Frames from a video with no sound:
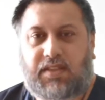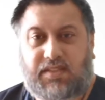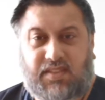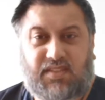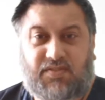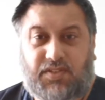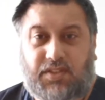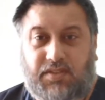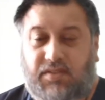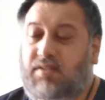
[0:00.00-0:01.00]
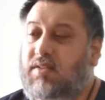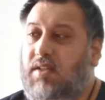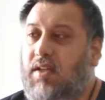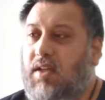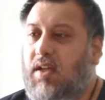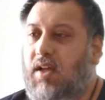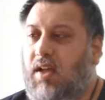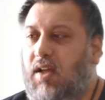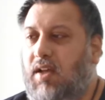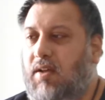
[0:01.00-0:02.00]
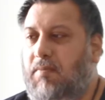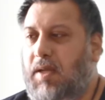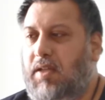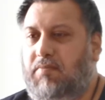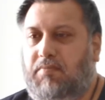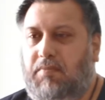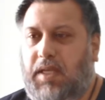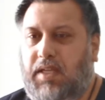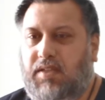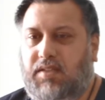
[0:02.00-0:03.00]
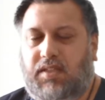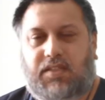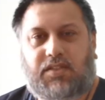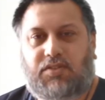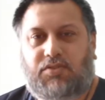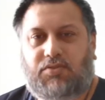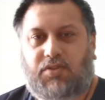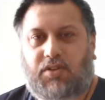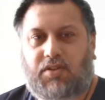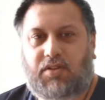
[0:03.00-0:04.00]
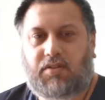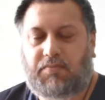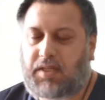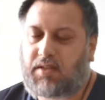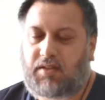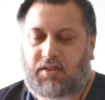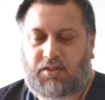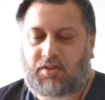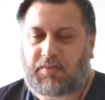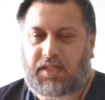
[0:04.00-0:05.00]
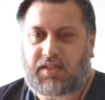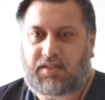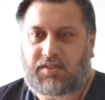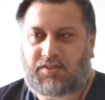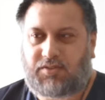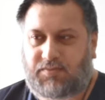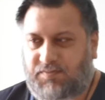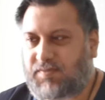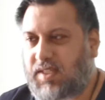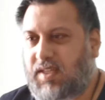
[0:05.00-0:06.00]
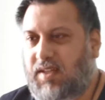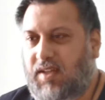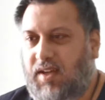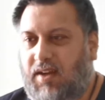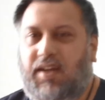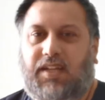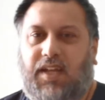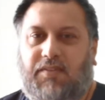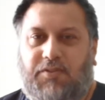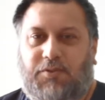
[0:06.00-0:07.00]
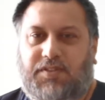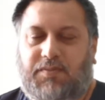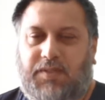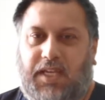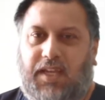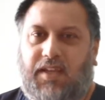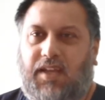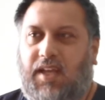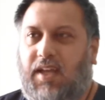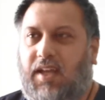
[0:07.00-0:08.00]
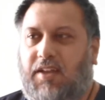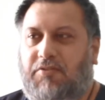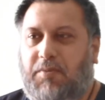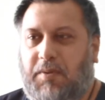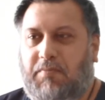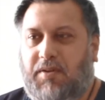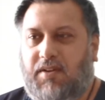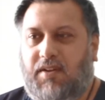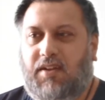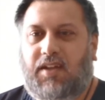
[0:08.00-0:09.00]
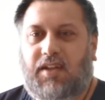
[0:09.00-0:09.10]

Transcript: this is a first, and may it continue long. Long may it continue. All right, have an awesome day, and remember,